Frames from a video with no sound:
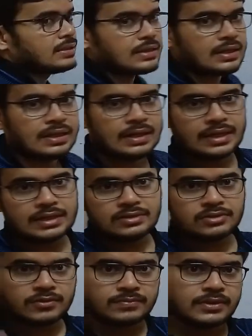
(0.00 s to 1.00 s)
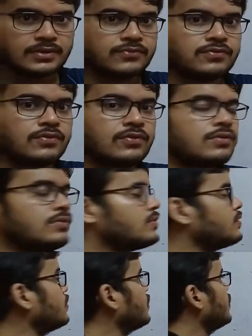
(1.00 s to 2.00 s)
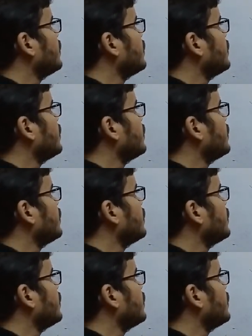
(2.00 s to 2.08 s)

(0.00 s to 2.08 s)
the length of the flow,